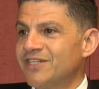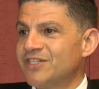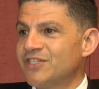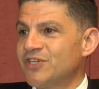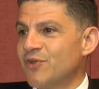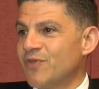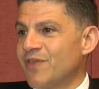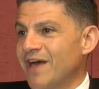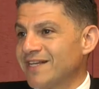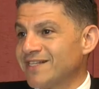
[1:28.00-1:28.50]

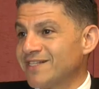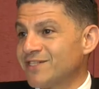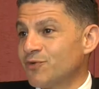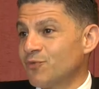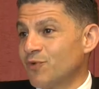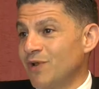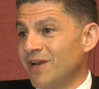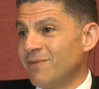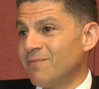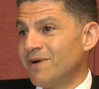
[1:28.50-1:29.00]
So
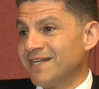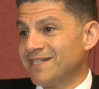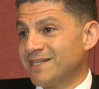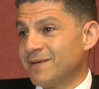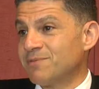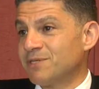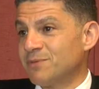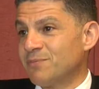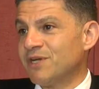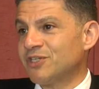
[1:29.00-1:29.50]
that's really my
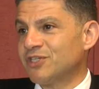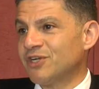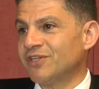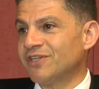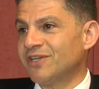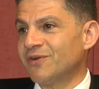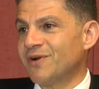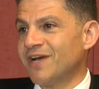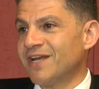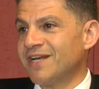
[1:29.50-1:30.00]

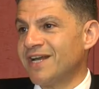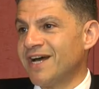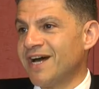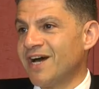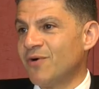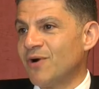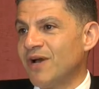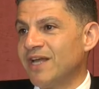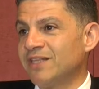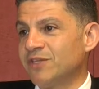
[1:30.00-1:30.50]
subspecialty right
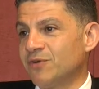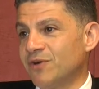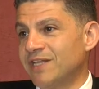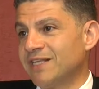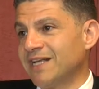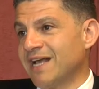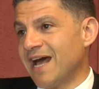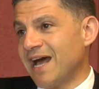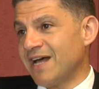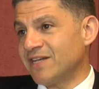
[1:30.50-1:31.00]
now. I
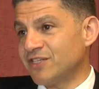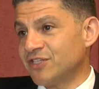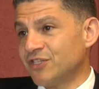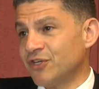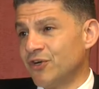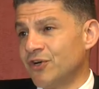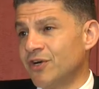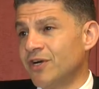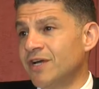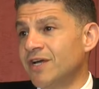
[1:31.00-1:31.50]
treat
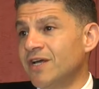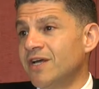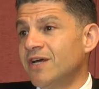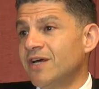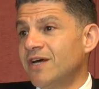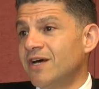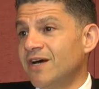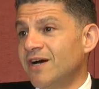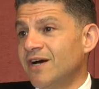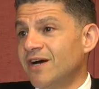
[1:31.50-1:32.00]
cancer
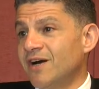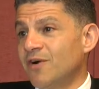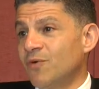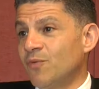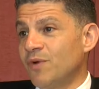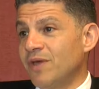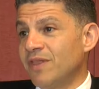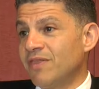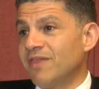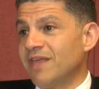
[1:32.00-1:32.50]

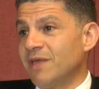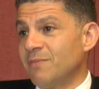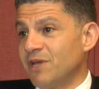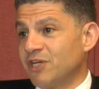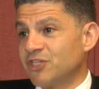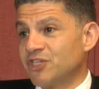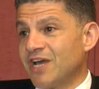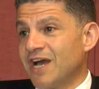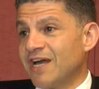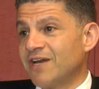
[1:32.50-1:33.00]
with
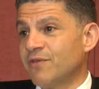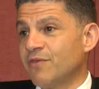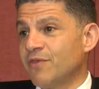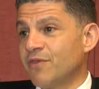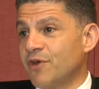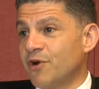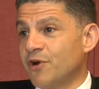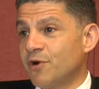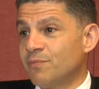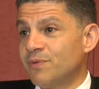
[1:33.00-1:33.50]
image-guided
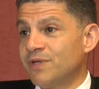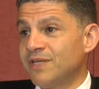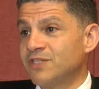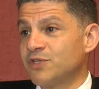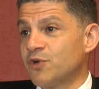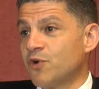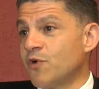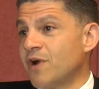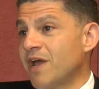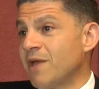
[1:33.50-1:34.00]

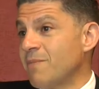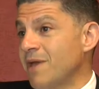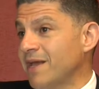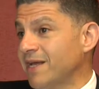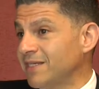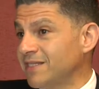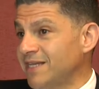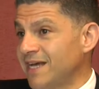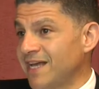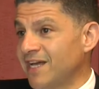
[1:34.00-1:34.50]
therapies, or I
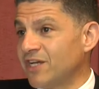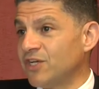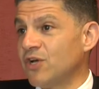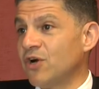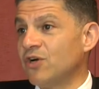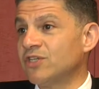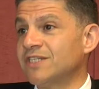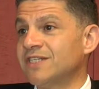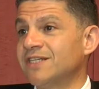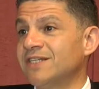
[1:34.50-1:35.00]
make a
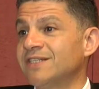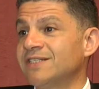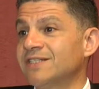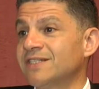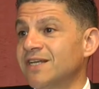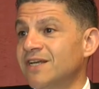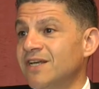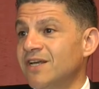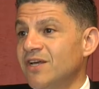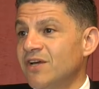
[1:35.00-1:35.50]

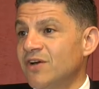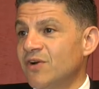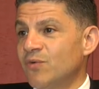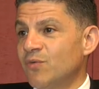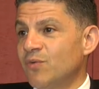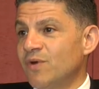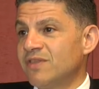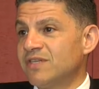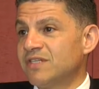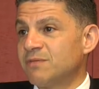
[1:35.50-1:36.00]
diagnosis
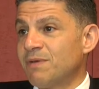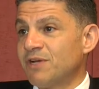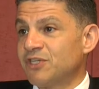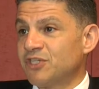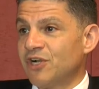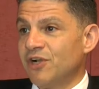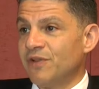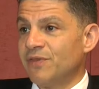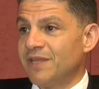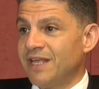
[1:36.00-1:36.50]
with
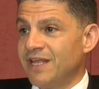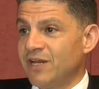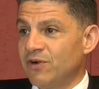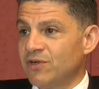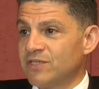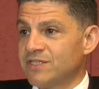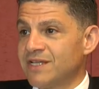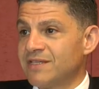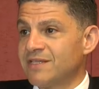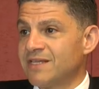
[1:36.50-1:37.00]
special
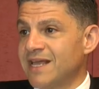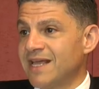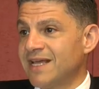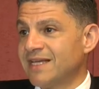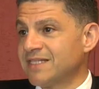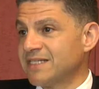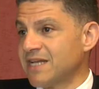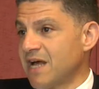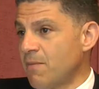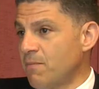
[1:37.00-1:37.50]
needles that
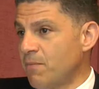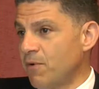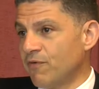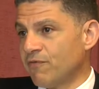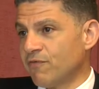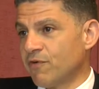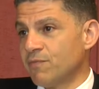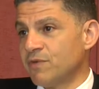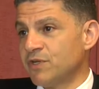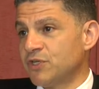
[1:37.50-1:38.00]
take a
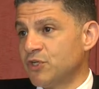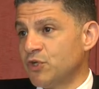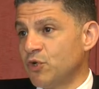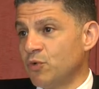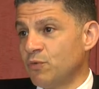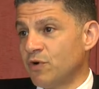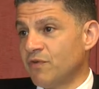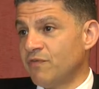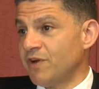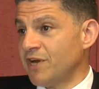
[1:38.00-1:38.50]
sample from the
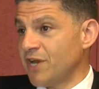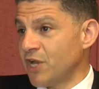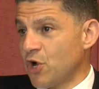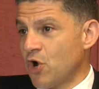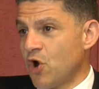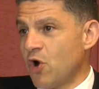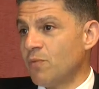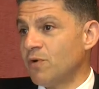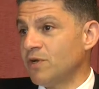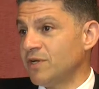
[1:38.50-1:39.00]
tumor, very
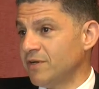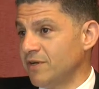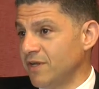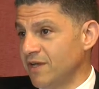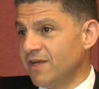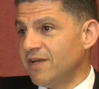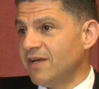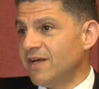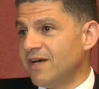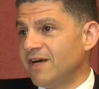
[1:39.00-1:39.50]
common,
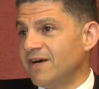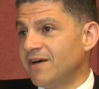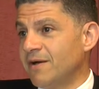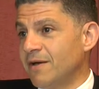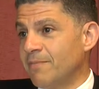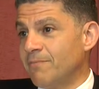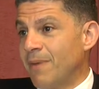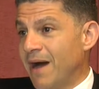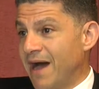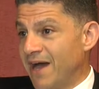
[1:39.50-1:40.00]

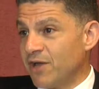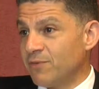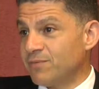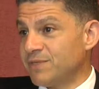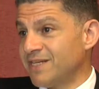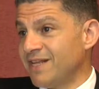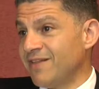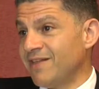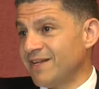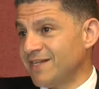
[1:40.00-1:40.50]
a
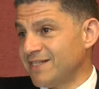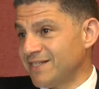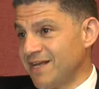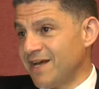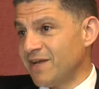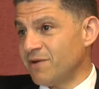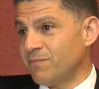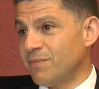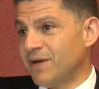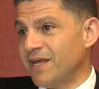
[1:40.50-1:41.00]
biopsy that is
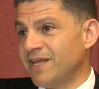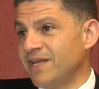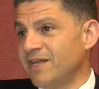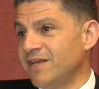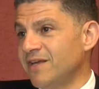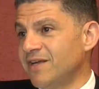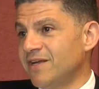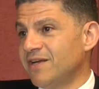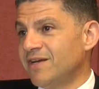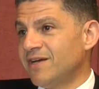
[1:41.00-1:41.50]
done
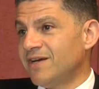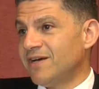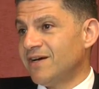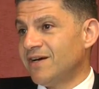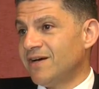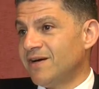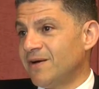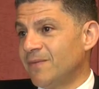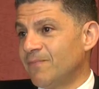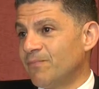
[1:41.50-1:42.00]

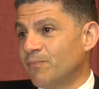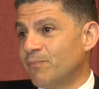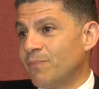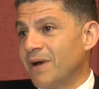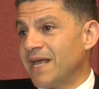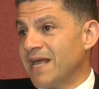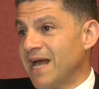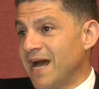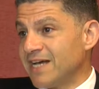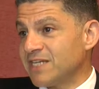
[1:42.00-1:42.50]

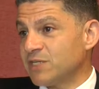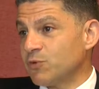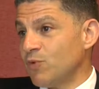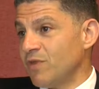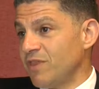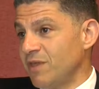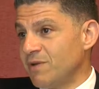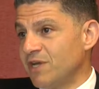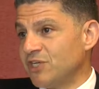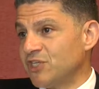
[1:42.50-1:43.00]
by us
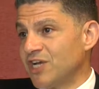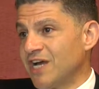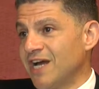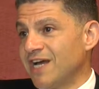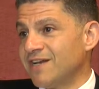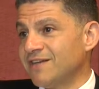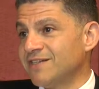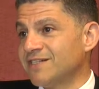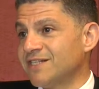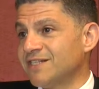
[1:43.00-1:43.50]
with image
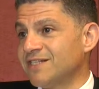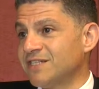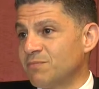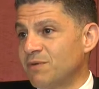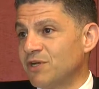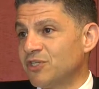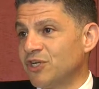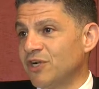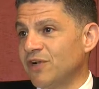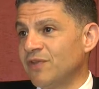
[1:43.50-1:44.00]
guidance and
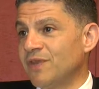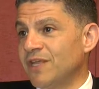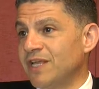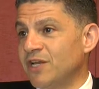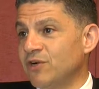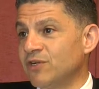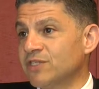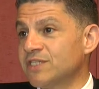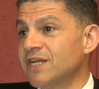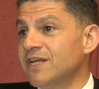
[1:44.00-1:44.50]
special
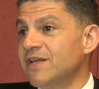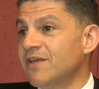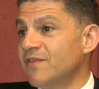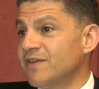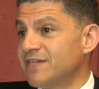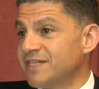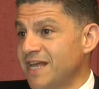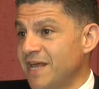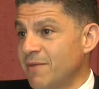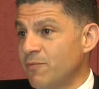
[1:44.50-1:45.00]
needles,
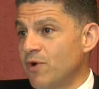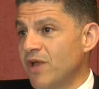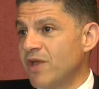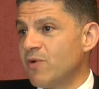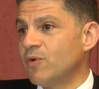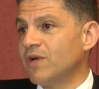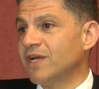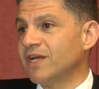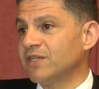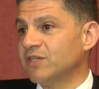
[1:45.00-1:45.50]
the same
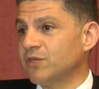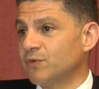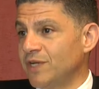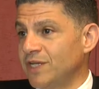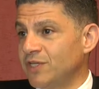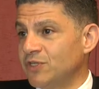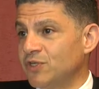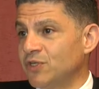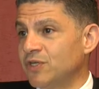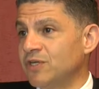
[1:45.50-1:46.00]
way we can
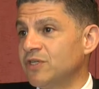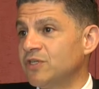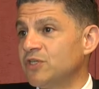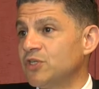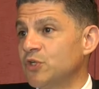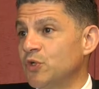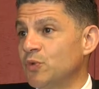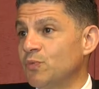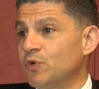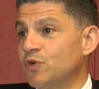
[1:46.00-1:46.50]
treat
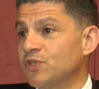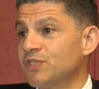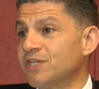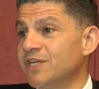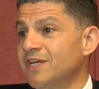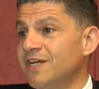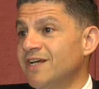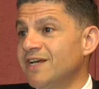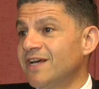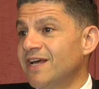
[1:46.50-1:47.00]
tumors,
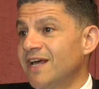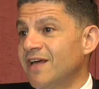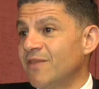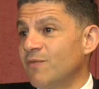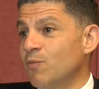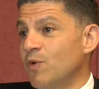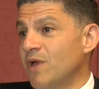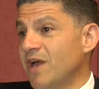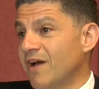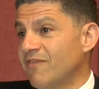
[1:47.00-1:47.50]

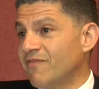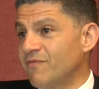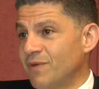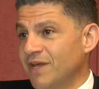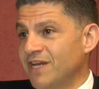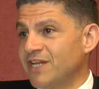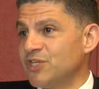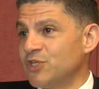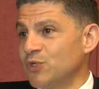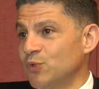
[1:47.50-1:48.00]
and we have
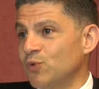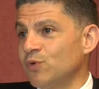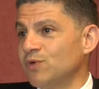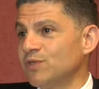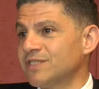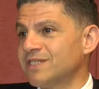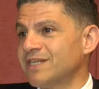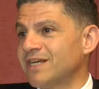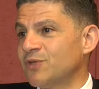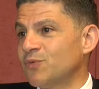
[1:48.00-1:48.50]
many
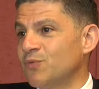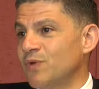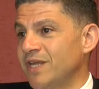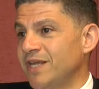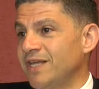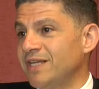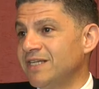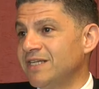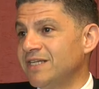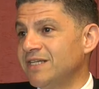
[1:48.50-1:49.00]
tools that
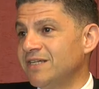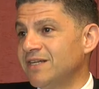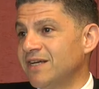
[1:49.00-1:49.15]
we